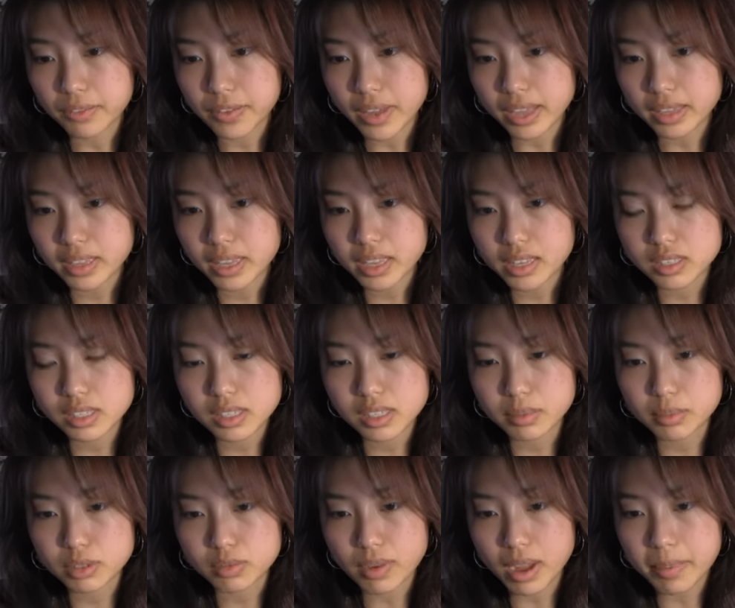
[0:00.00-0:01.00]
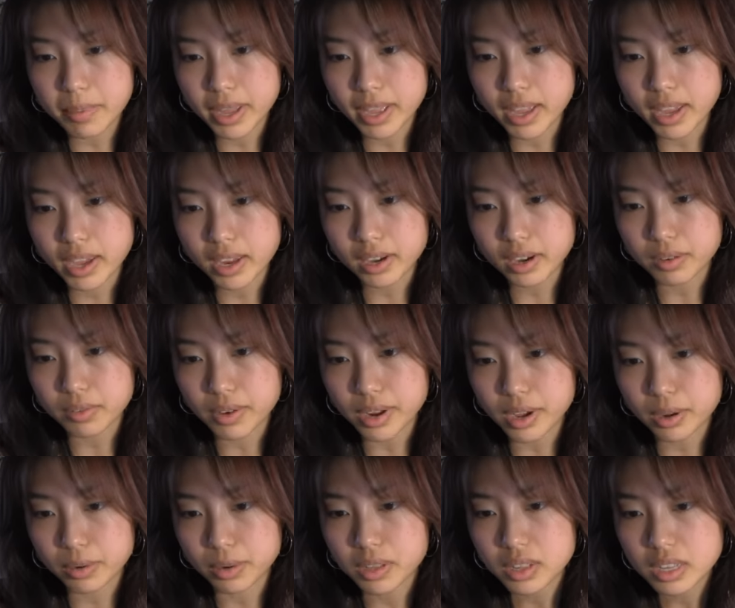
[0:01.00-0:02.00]
I can't seem to wrap my head
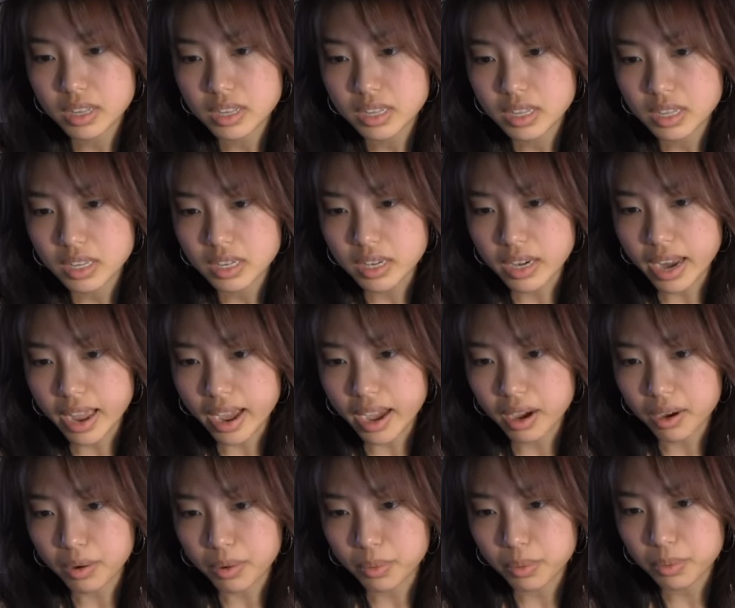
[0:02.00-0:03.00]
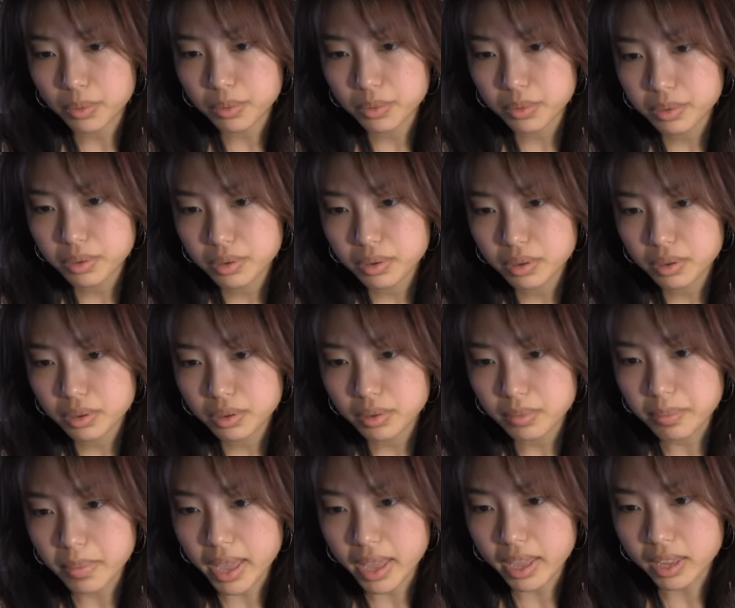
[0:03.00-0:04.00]
around now,
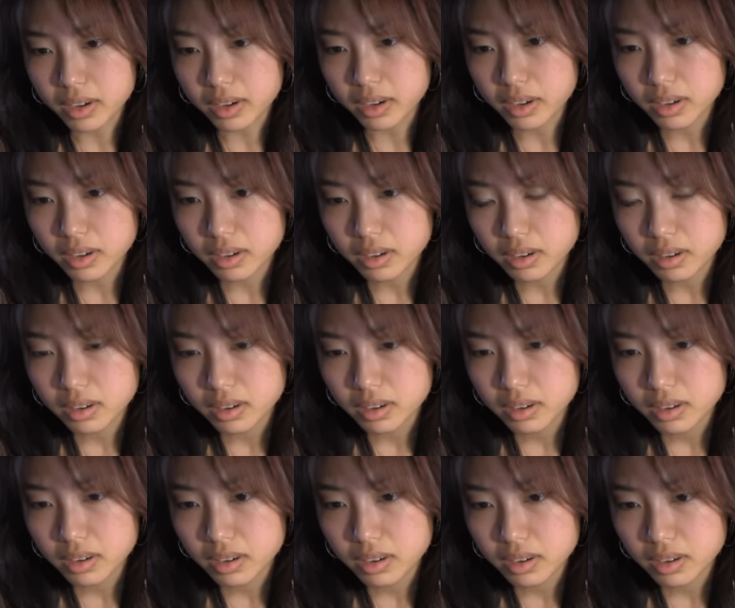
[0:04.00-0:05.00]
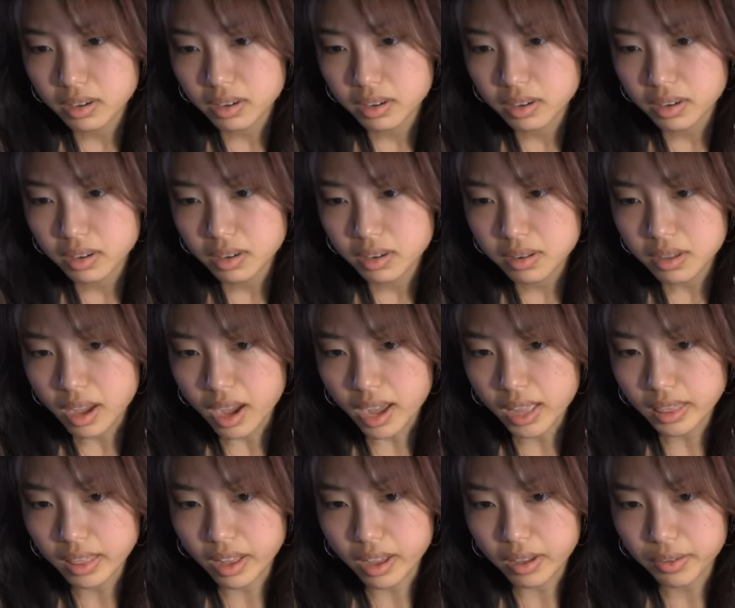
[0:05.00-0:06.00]
men, I
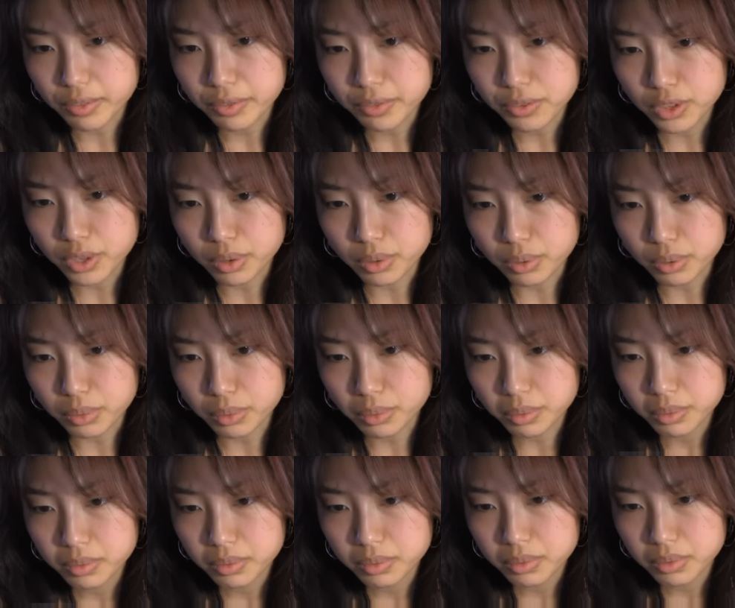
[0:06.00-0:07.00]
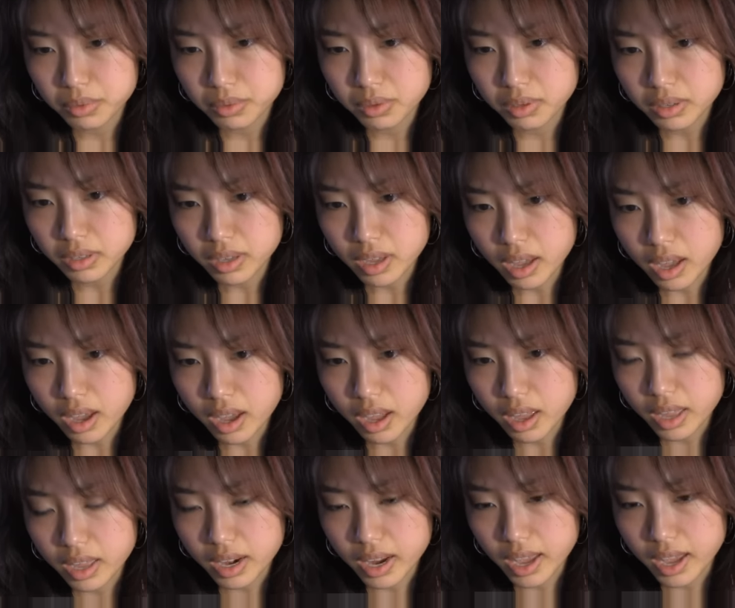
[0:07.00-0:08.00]
love you,
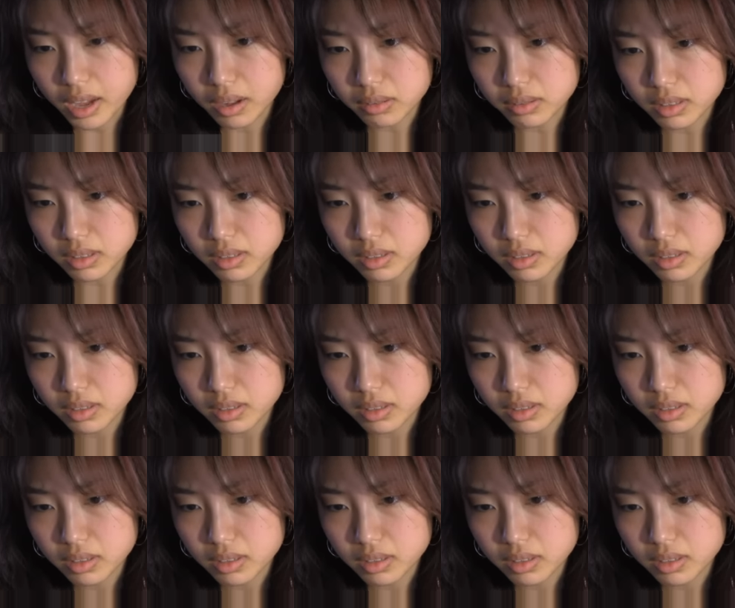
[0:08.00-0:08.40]
and how...